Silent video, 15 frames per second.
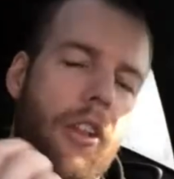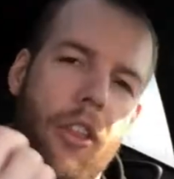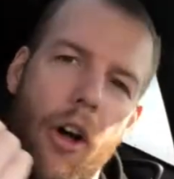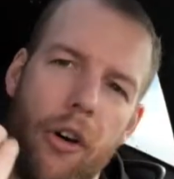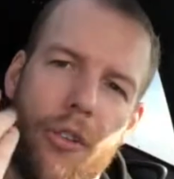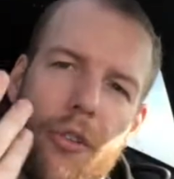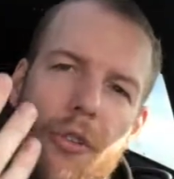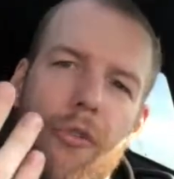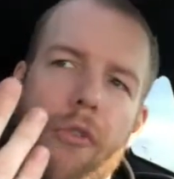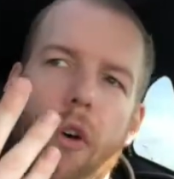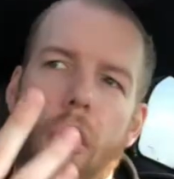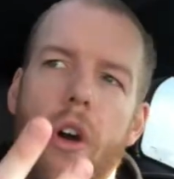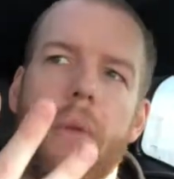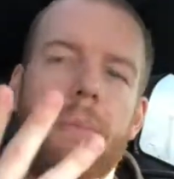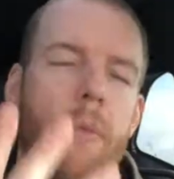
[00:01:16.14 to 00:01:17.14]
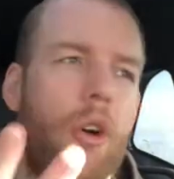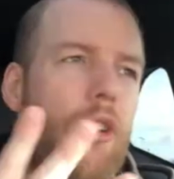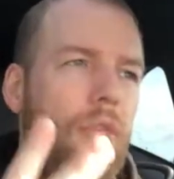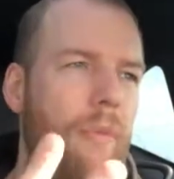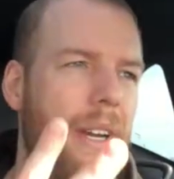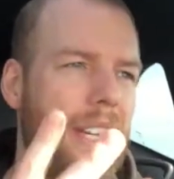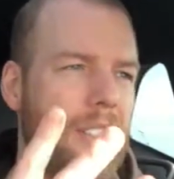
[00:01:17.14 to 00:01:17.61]
those four
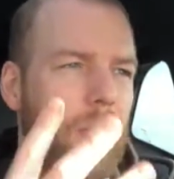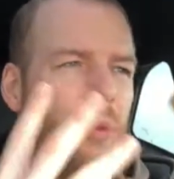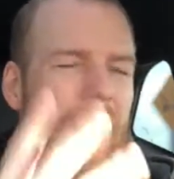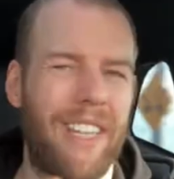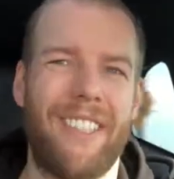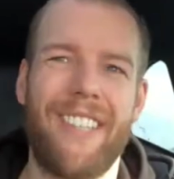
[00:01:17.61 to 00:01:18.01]
movements, when